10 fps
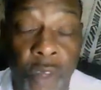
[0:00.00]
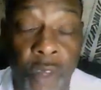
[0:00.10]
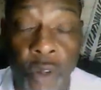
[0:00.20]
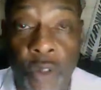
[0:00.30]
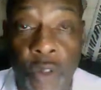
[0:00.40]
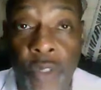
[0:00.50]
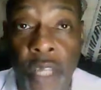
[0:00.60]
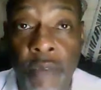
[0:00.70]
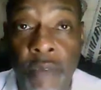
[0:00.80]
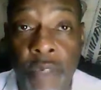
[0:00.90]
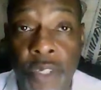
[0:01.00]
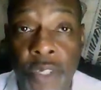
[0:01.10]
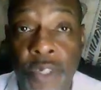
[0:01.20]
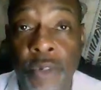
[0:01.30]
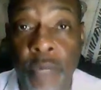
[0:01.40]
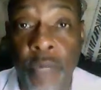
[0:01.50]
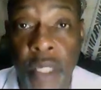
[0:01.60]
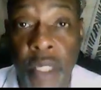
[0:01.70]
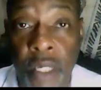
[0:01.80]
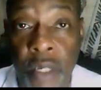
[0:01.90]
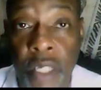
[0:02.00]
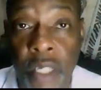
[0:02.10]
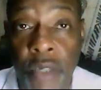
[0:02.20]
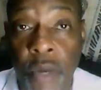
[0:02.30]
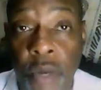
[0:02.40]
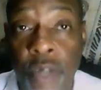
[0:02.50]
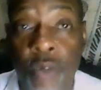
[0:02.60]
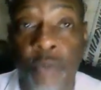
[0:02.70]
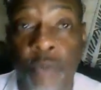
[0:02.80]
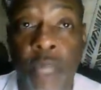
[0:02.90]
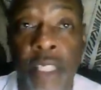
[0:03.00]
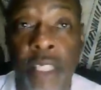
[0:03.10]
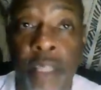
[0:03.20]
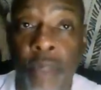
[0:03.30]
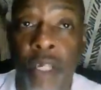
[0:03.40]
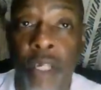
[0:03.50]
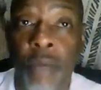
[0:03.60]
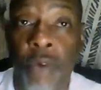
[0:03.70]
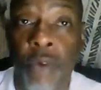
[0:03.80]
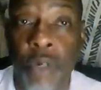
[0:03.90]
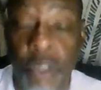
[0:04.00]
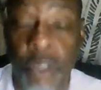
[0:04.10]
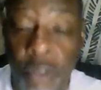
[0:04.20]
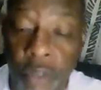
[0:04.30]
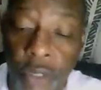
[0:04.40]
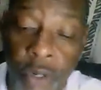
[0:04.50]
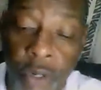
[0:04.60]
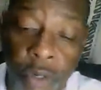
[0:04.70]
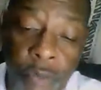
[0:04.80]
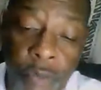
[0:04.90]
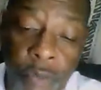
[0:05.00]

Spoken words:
you'll save considerably. And these are round trip prices I'm quoting to you. So